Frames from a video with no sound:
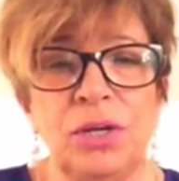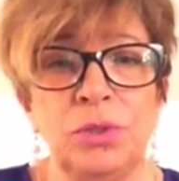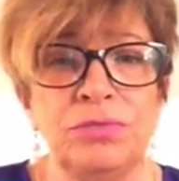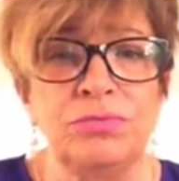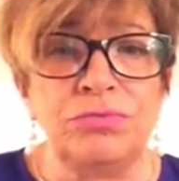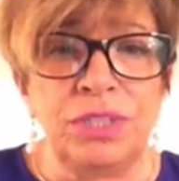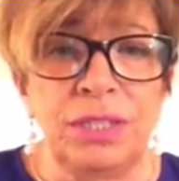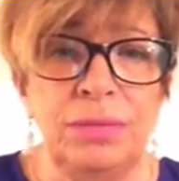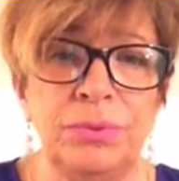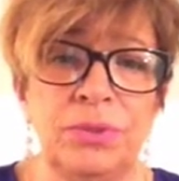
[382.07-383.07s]
What's
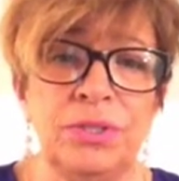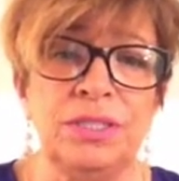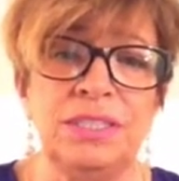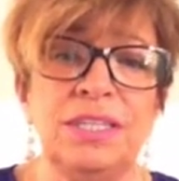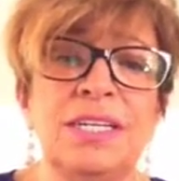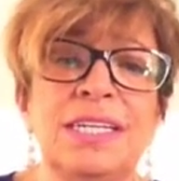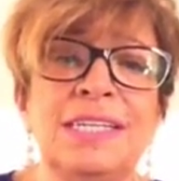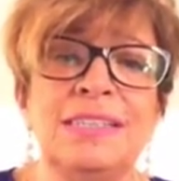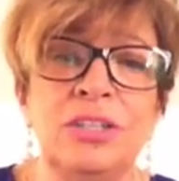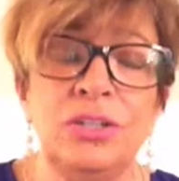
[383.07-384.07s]
really important
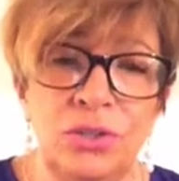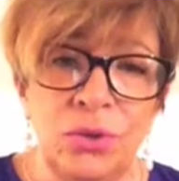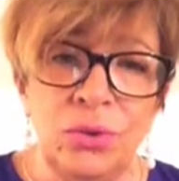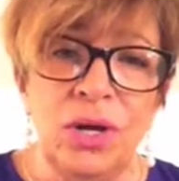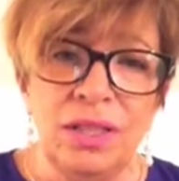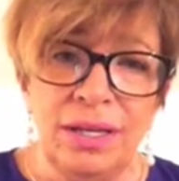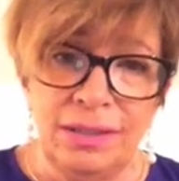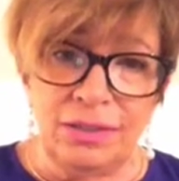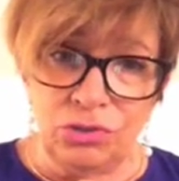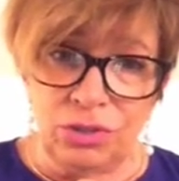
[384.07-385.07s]
is the know
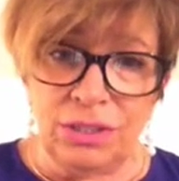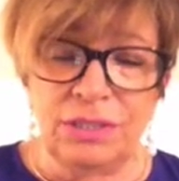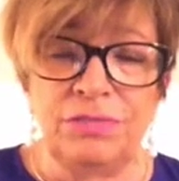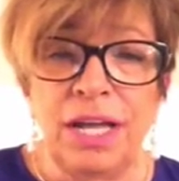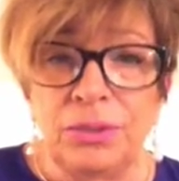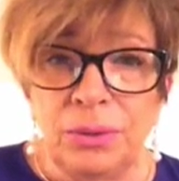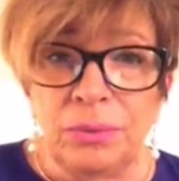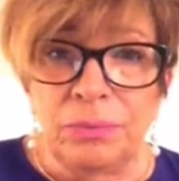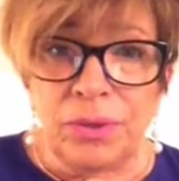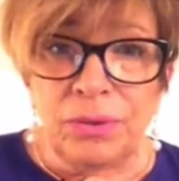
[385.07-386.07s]
like, and trust
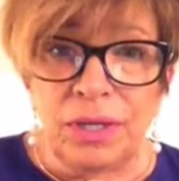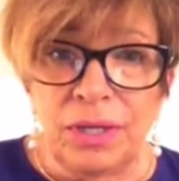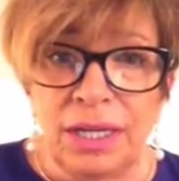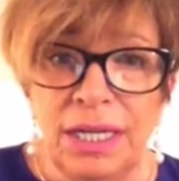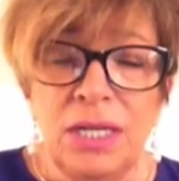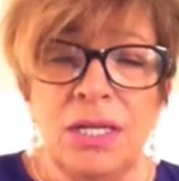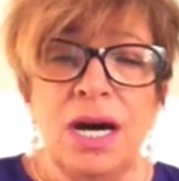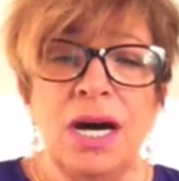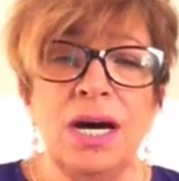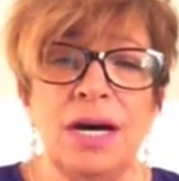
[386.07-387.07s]
value. Okay.
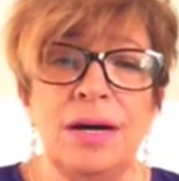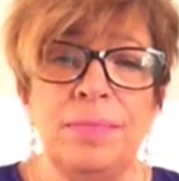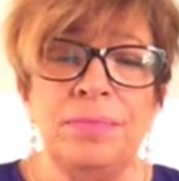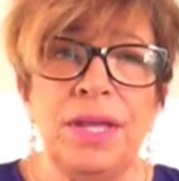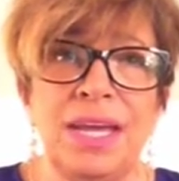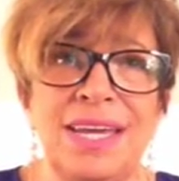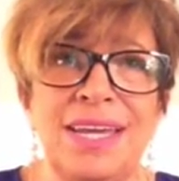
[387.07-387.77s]
Um,